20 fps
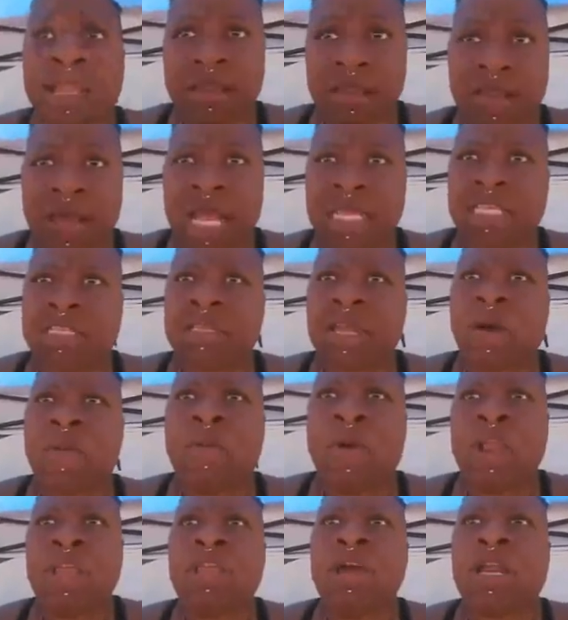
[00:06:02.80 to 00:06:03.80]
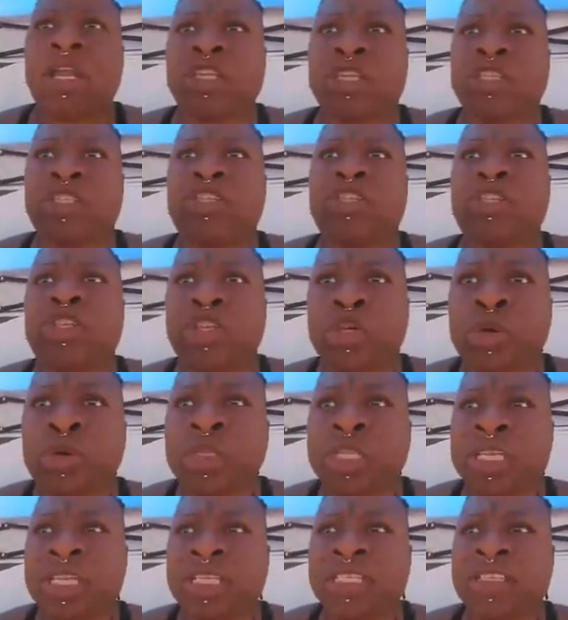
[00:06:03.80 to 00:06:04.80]
y'all, I want y'all to just do
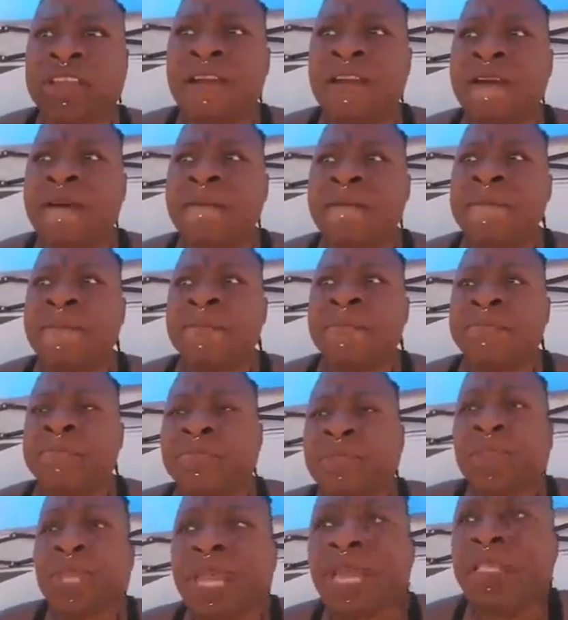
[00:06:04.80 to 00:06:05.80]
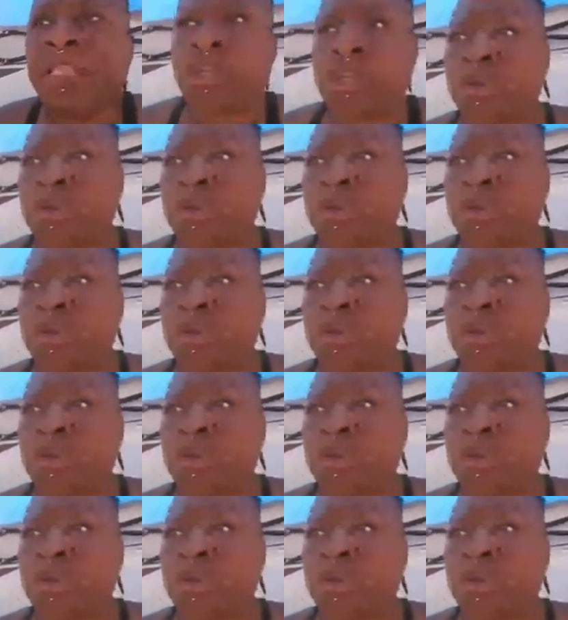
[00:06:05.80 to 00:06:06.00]
this so you